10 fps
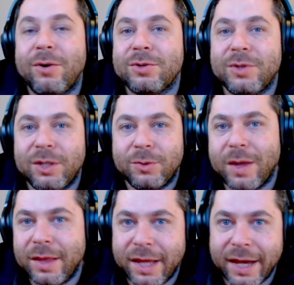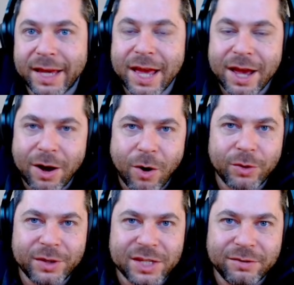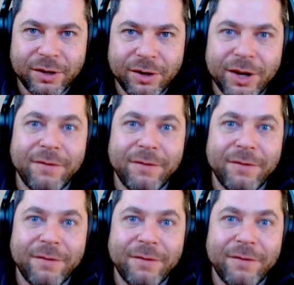Also hit one like on this video